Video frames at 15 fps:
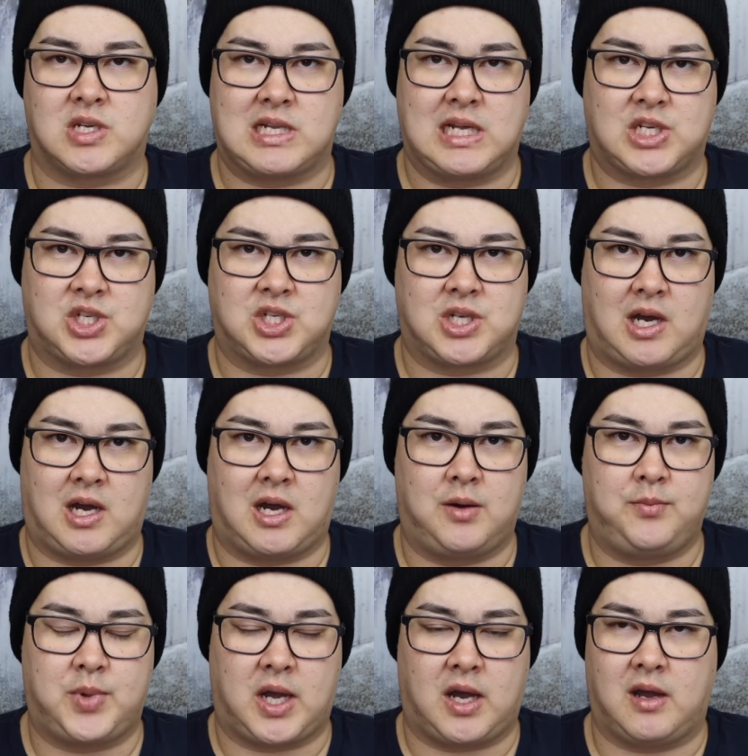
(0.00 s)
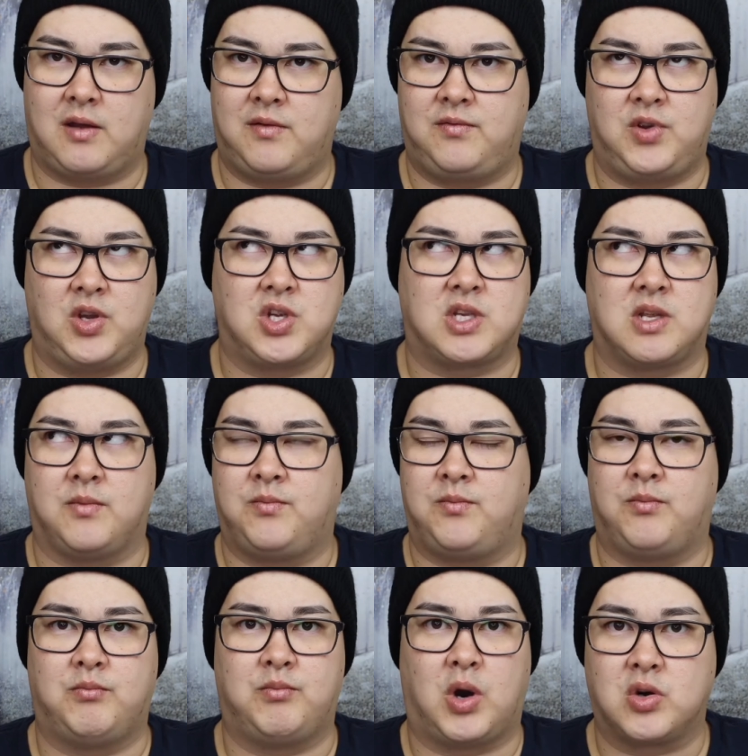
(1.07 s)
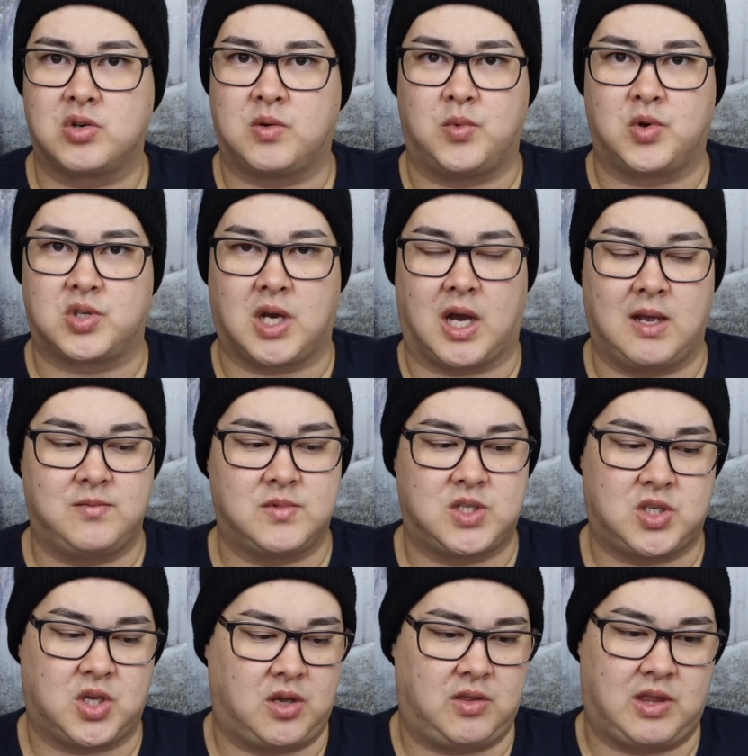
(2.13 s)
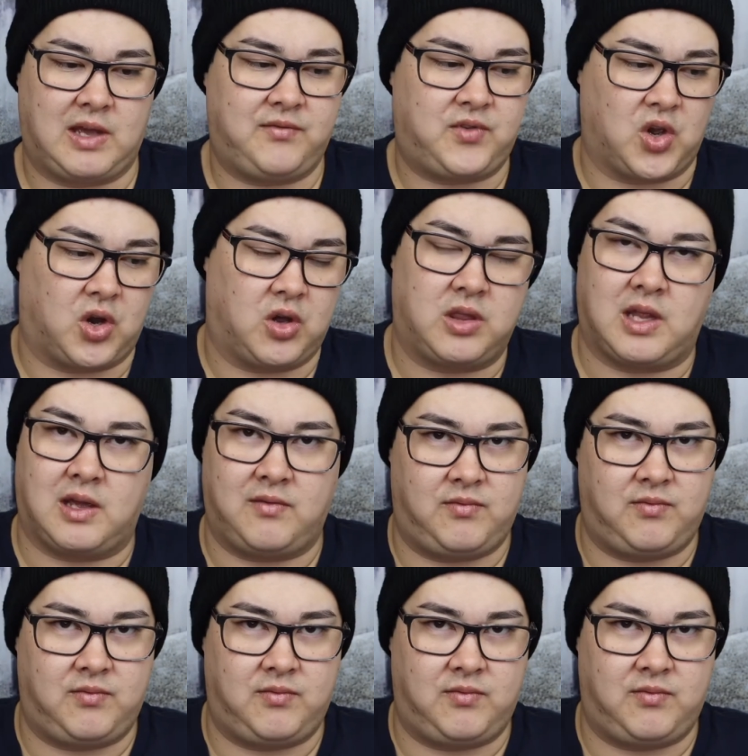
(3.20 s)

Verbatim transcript: lashes up. I've used them multiple times, so they've gone, they're,